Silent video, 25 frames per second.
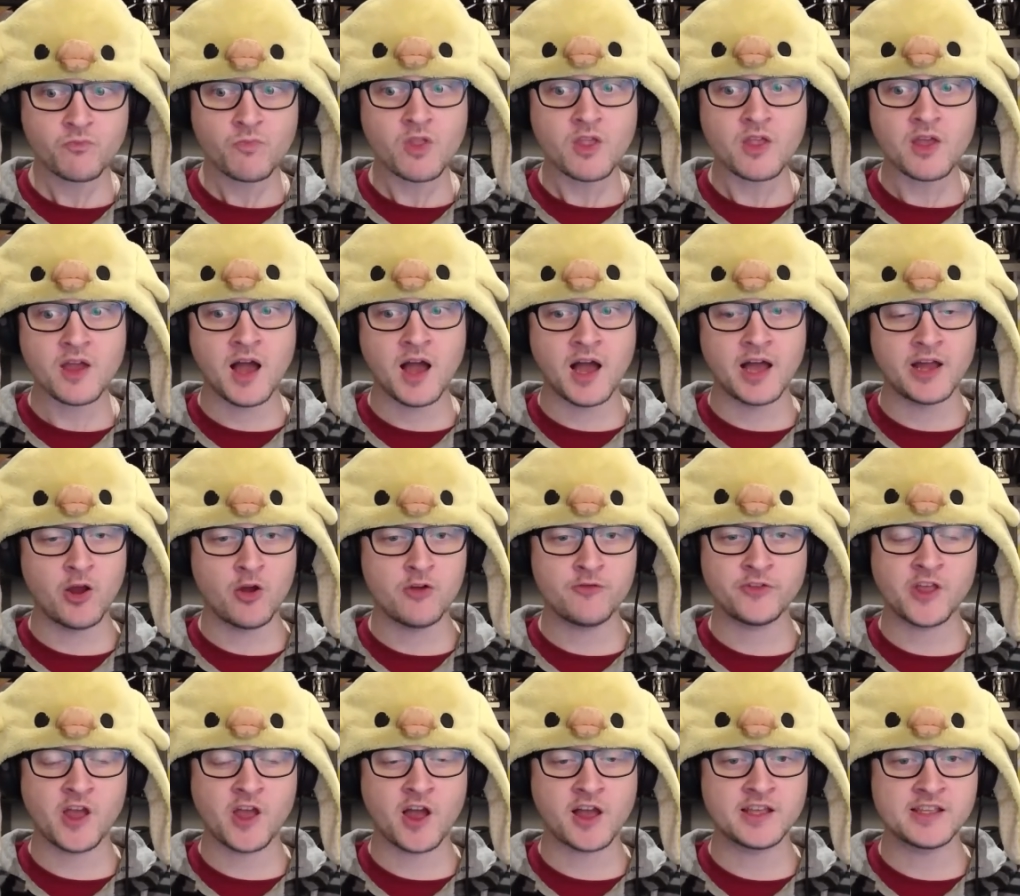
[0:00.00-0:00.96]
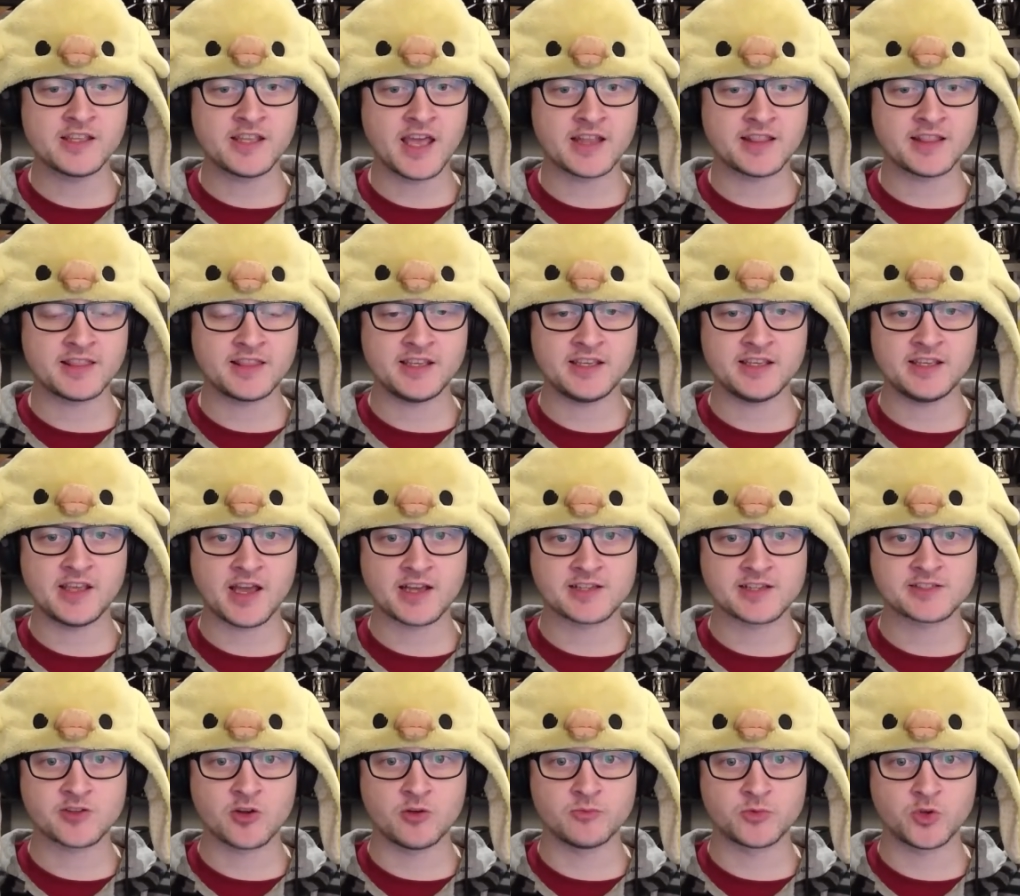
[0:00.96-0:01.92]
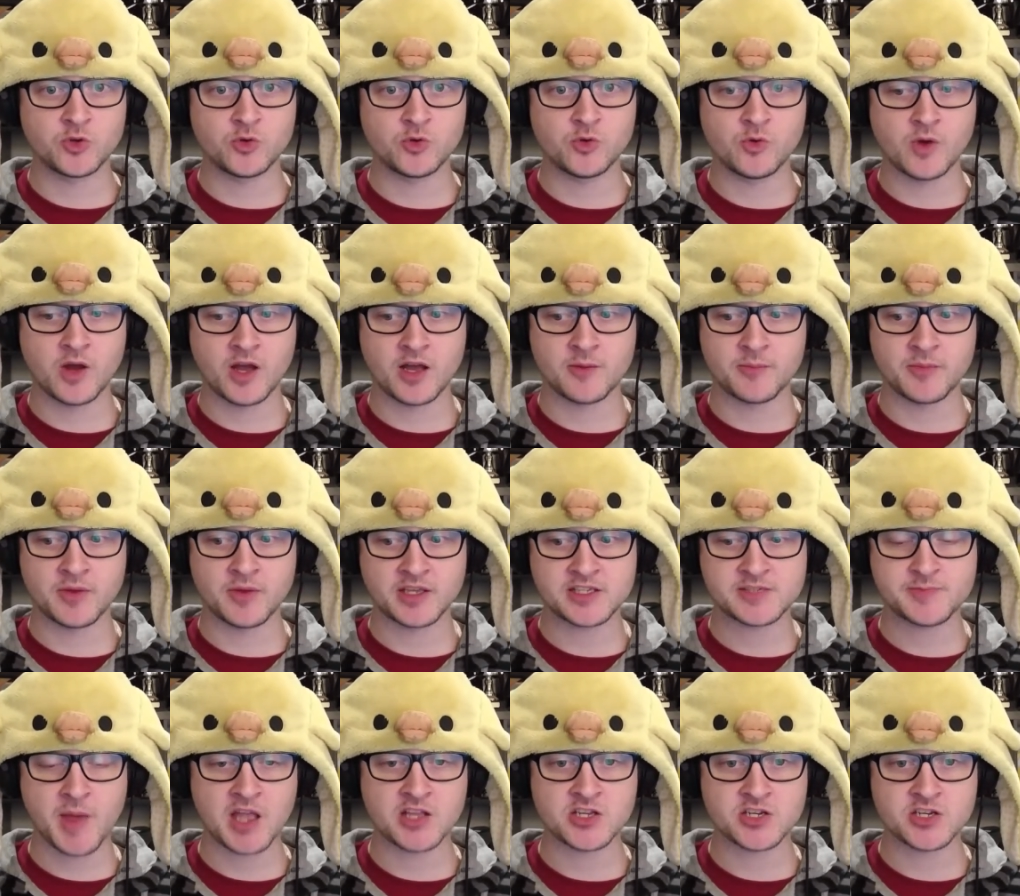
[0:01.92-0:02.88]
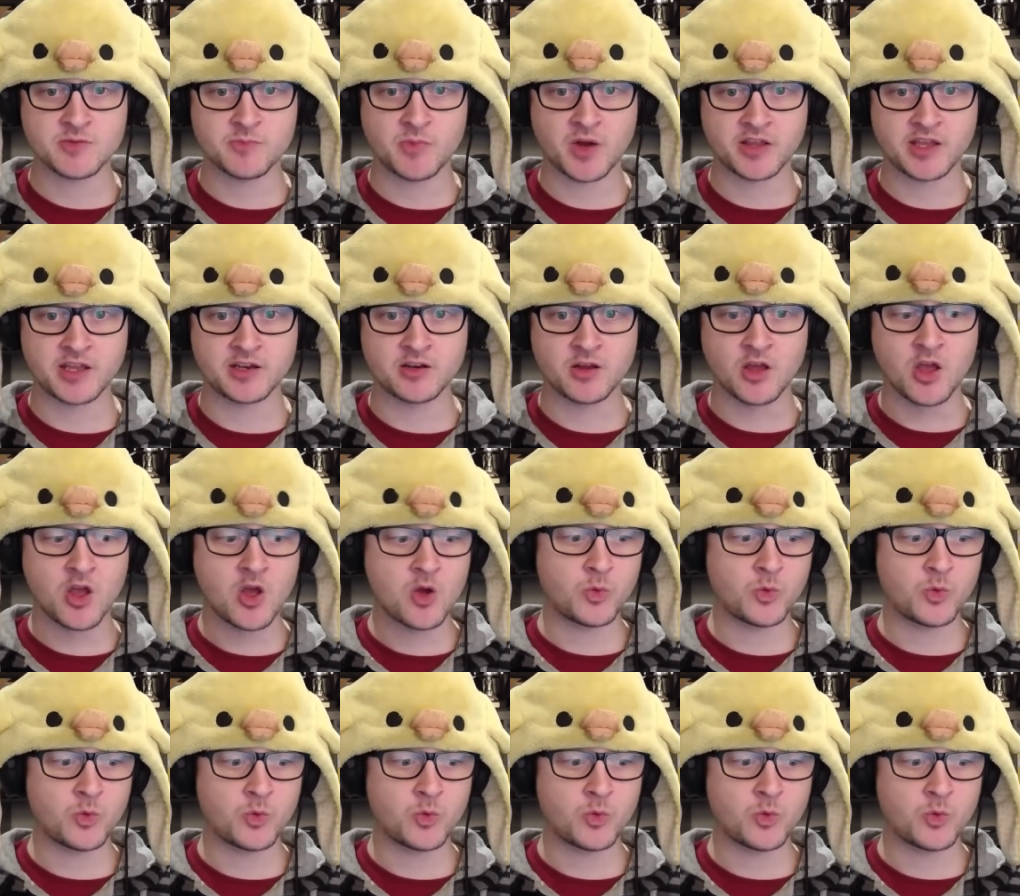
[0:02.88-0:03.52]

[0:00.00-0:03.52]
and hopefully I can get the XCOM 2 um, expansion by then,